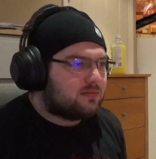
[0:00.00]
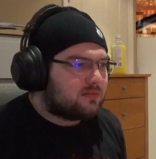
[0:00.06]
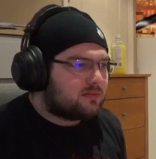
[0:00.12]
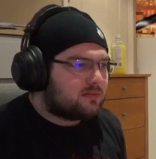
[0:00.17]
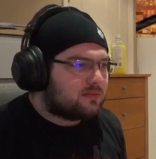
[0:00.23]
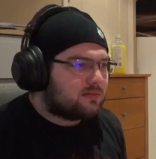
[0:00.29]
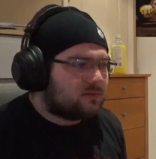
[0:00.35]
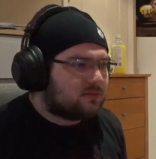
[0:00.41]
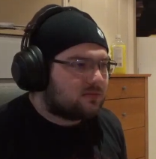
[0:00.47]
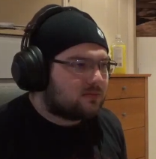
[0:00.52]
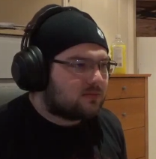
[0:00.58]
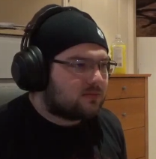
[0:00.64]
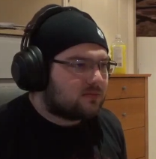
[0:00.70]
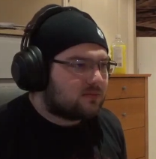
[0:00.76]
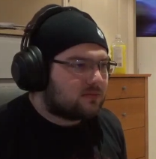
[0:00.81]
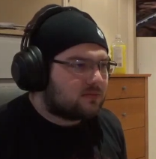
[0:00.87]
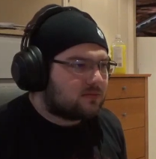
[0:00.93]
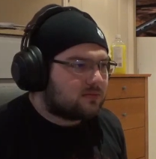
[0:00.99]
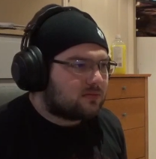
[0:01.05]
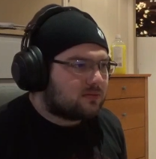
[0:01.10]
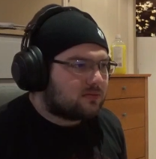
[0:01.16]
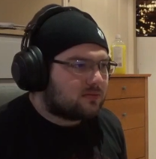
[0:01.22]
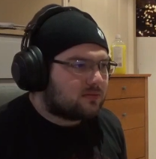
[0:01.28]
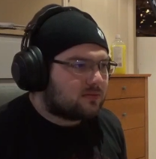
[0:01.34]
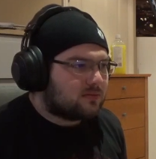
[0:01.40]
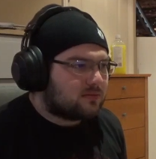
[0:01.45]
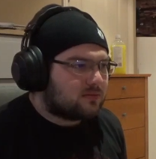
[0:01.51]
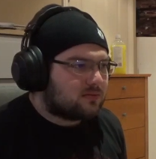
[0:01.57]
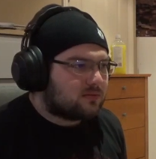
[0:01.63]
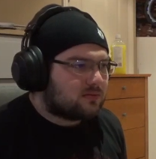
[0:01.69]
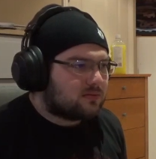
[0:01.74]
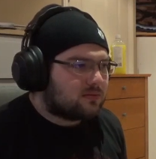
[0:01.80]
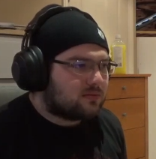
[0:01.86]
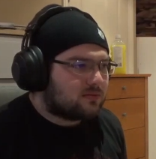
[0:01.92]

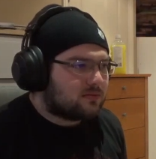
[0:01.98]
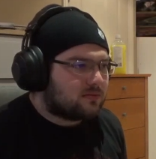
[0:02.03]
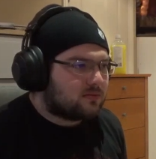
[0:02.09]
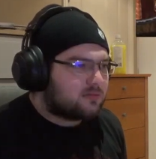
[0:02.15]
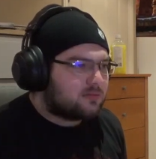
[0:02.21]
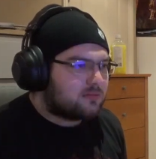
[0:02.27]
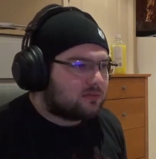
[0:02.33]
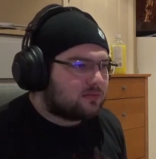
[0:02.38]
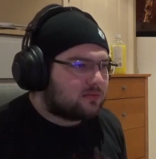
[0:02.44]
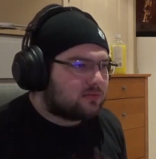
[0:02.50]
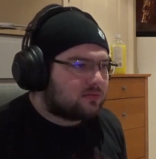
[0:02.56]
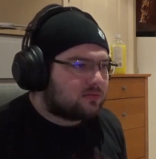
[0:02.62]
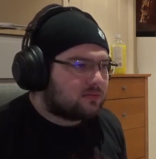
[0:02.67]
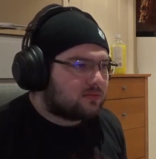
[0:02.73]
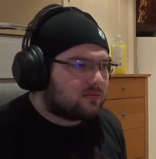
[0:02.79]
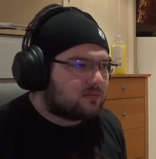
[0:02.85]
[no speech]